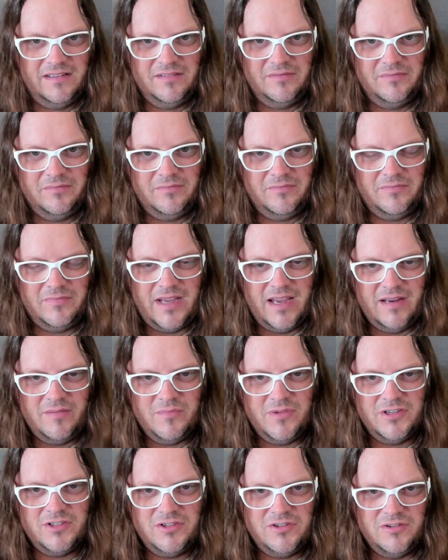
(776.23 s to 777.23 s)
made
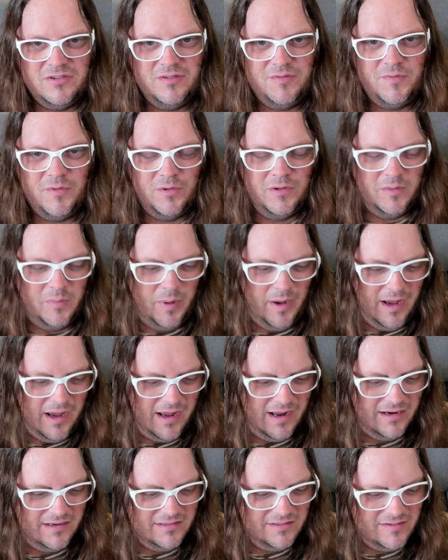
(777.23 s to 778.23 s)
my shoes fall
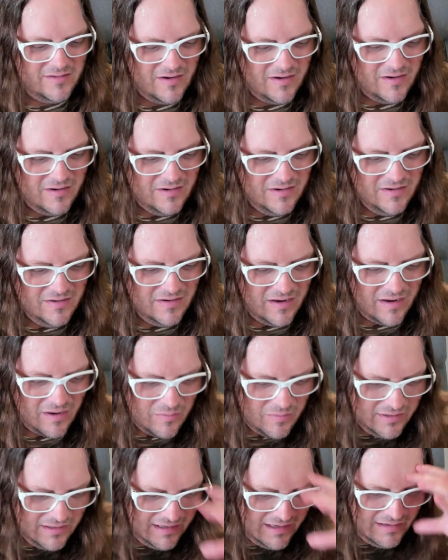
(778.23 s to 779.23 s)
apart. So I'll
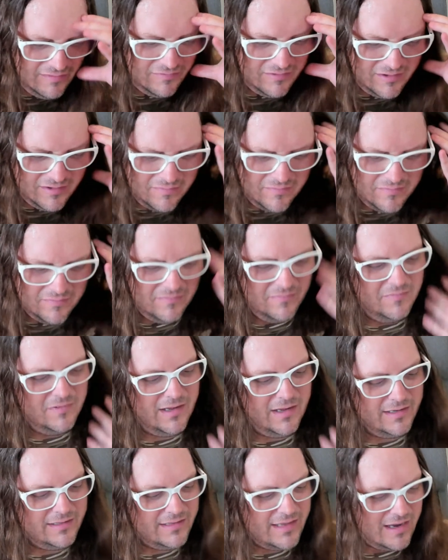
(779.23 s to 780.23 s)
be leaving them
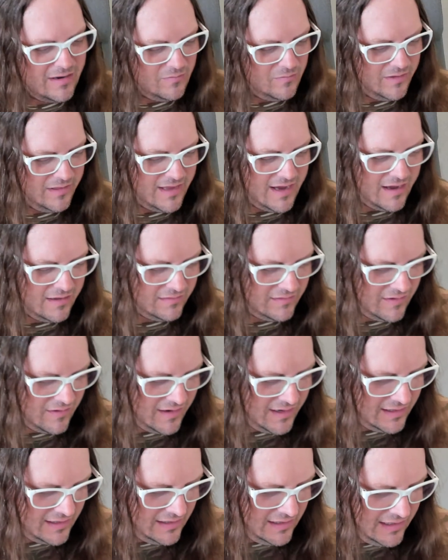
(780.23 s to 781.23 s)
like that without the
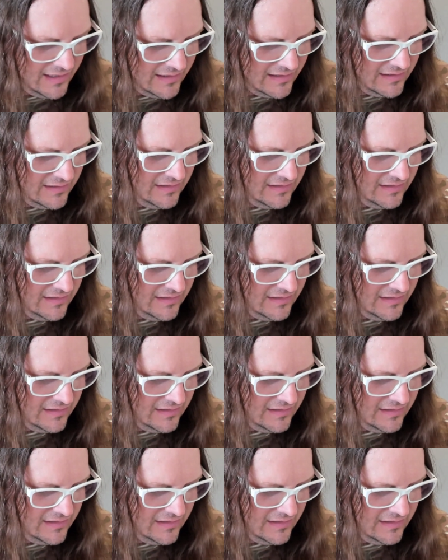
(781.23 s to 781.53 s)
i-clic.